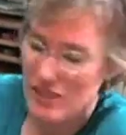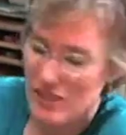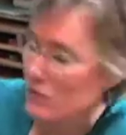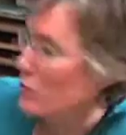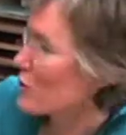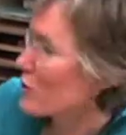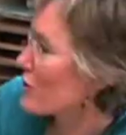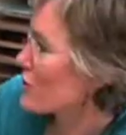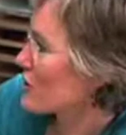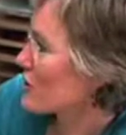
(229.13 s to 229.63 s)

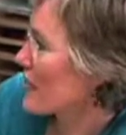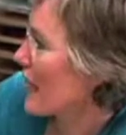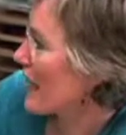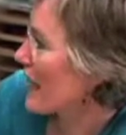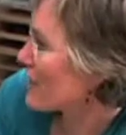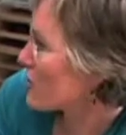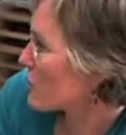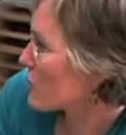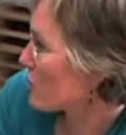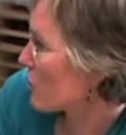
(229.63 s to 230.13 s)
words are
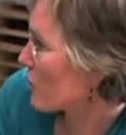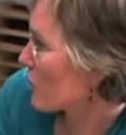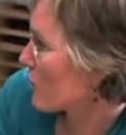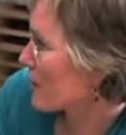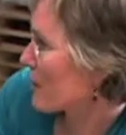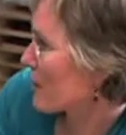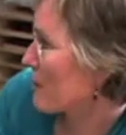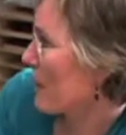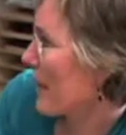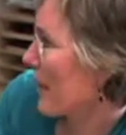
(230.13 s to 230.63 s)
tangible
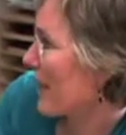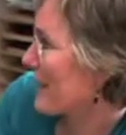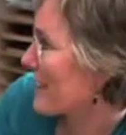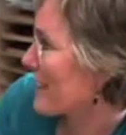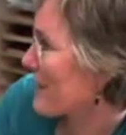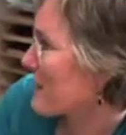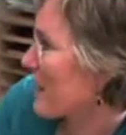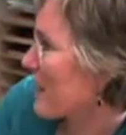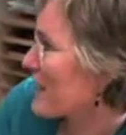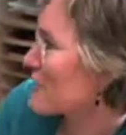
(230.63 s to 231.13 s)
with the math.
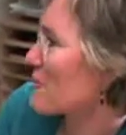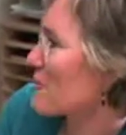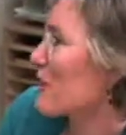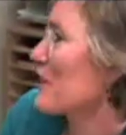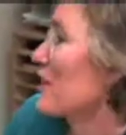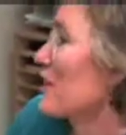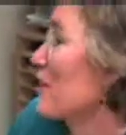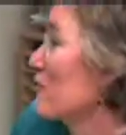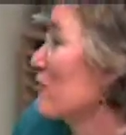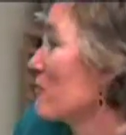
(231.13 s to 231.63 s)
That's what
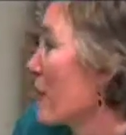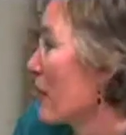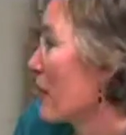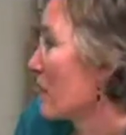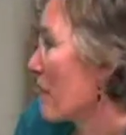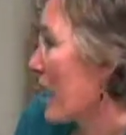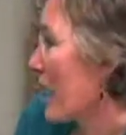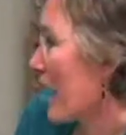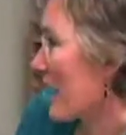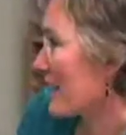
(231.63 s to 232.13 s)
I love about
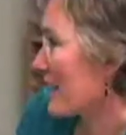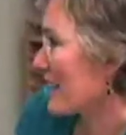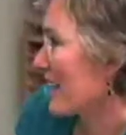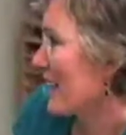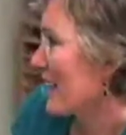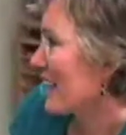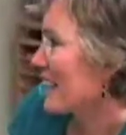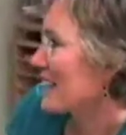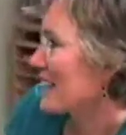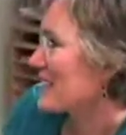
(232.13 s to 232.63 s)
math,
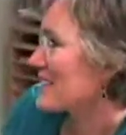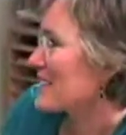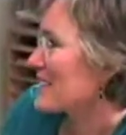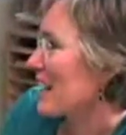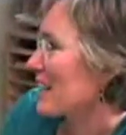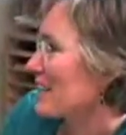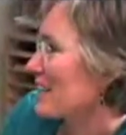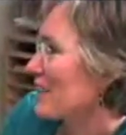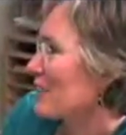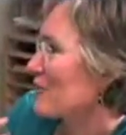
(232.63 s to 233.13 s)
is
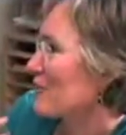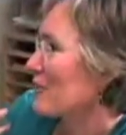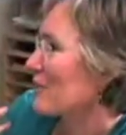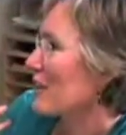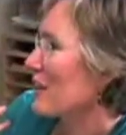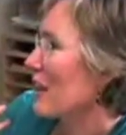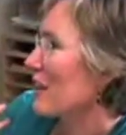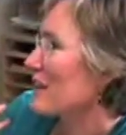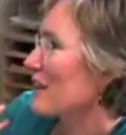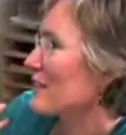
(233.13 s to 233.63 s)
that when
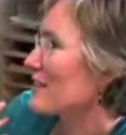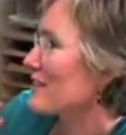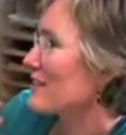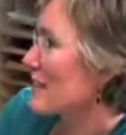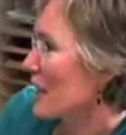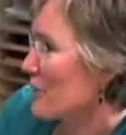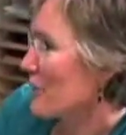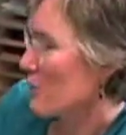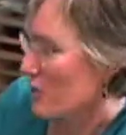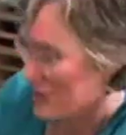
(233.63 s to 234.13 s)
they
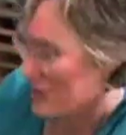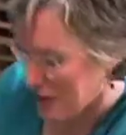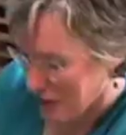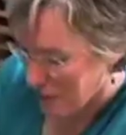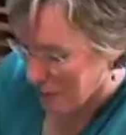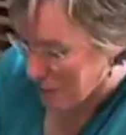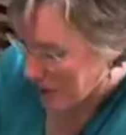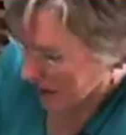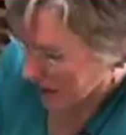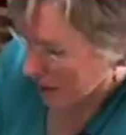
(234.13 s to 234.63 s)
say words, they
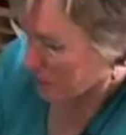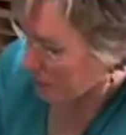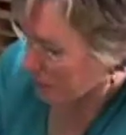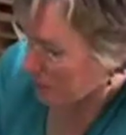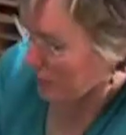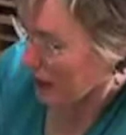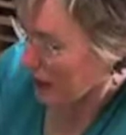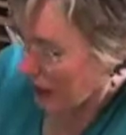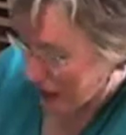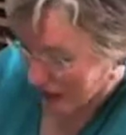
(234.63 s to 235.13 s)
can pick up a
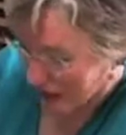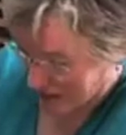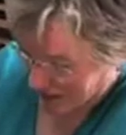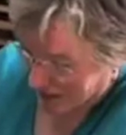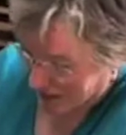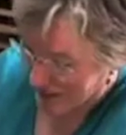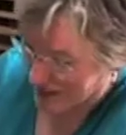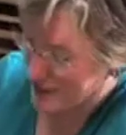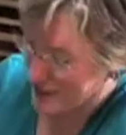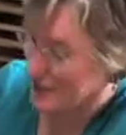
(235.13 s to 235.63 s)
block and they
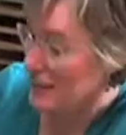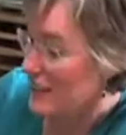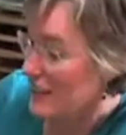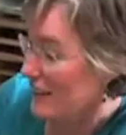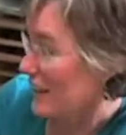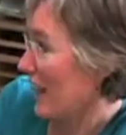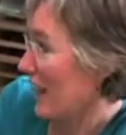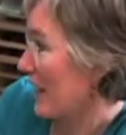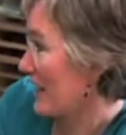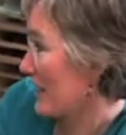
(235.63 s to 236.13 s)
can see
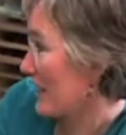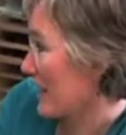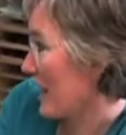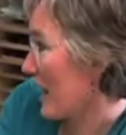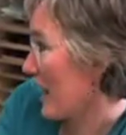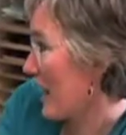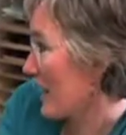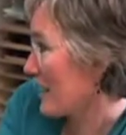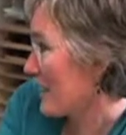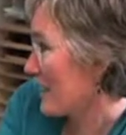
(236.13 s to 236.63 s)
that 8 and
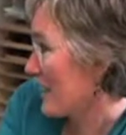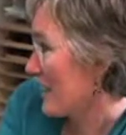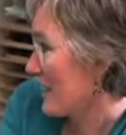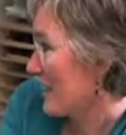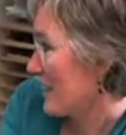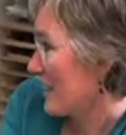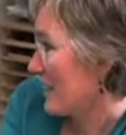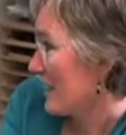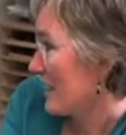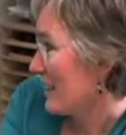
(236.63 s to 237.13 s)
9,
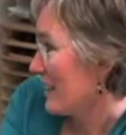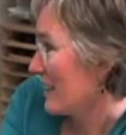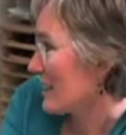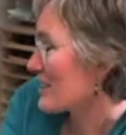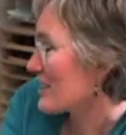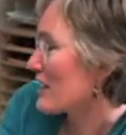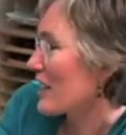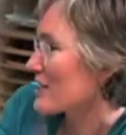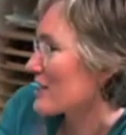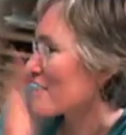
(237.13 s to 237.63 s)

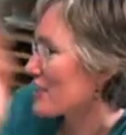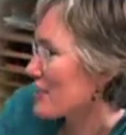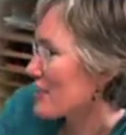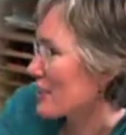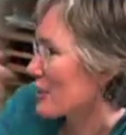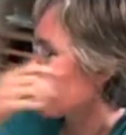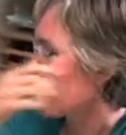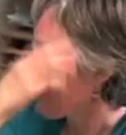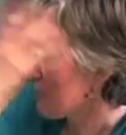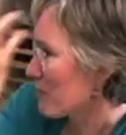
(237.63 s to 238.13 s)
it's not just
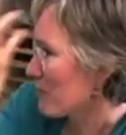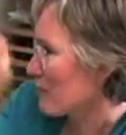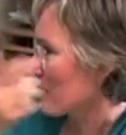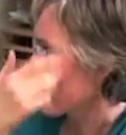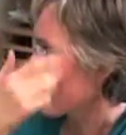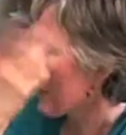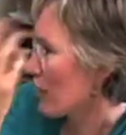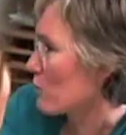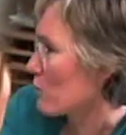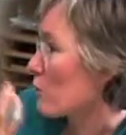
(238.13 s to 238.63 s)
a
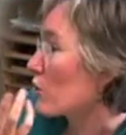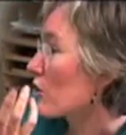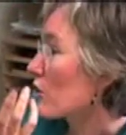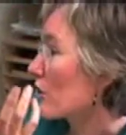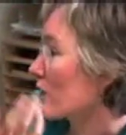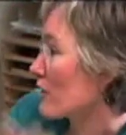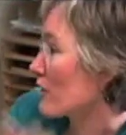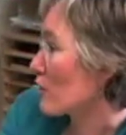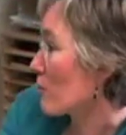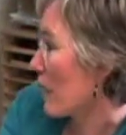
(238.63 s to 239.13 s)

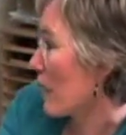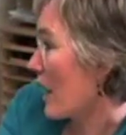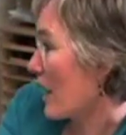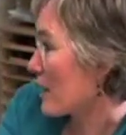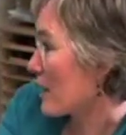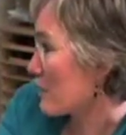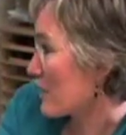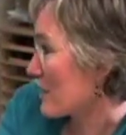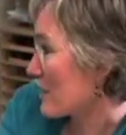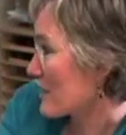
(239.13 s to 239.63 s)
word in their mind, but